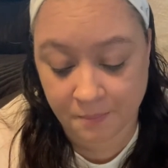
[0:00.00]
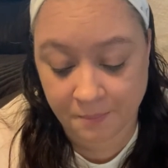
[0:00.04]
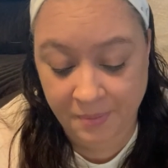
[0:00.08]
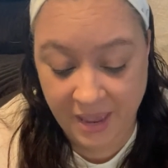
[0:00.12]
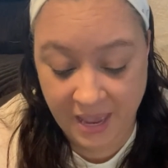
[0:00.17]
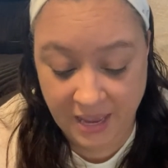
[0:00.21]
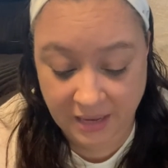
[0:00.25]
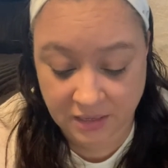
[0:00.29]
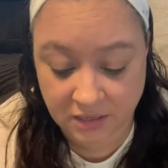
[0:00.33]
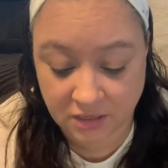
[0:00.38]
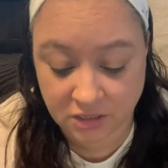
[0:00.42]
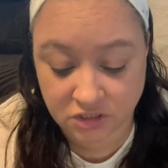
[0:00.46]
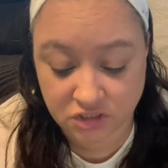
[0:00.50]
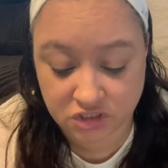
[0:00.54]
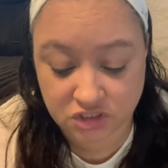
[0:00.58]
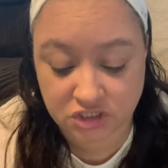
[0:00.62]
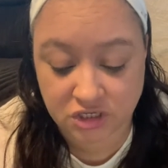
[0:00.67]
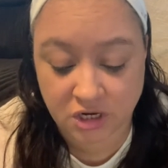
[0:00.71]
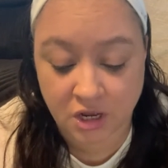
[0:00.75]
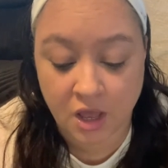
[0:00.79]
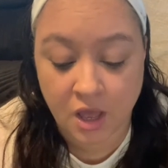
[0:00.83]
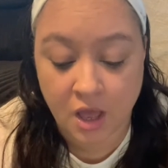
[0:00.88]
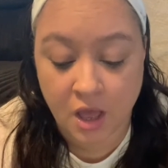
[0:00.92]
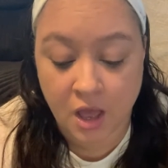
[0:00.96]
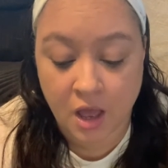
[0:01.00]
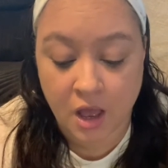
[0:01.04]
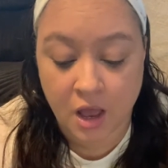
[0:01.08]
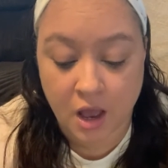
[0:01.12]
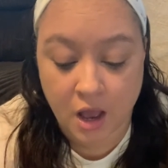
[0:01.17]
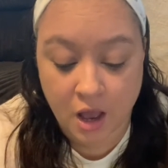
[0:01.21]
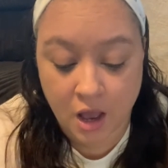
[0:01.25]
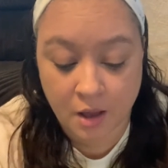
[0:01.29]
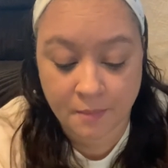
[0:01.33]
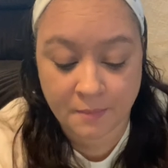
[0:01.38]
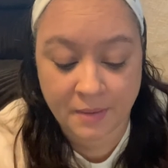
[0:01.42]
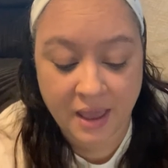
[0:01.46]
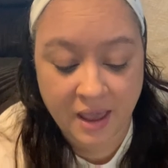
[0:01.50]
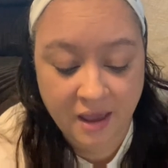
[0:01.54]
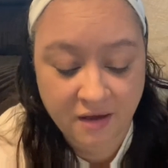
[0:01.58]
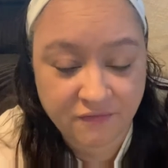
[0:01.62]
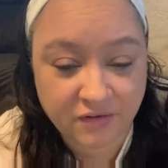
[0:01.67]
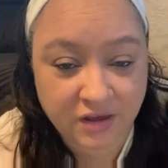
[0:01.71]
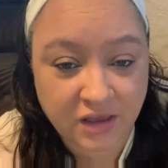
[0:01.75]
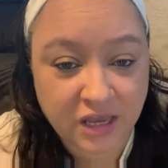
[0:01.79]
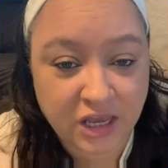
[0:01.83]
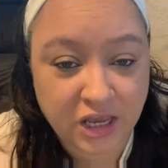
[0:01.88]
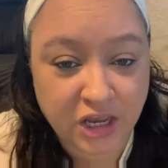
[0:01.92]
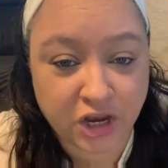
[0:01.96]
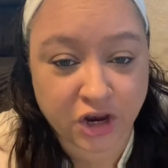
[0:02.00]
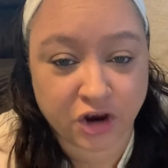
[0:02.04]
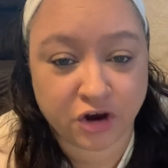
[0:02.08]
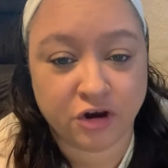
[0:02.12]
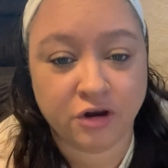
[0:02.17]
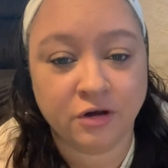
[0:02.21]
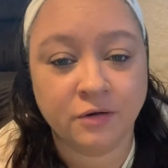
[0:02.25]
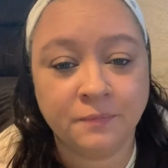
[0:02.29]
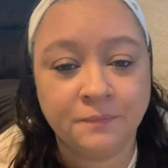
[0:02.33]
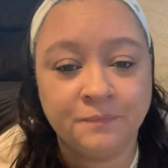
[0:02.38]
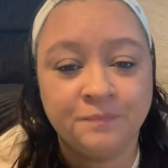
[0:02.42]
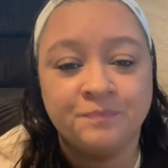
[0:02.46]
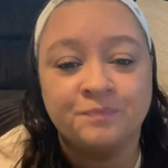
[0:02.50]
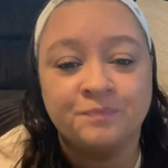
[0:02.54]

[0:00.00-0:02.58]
package. Um, I have it here.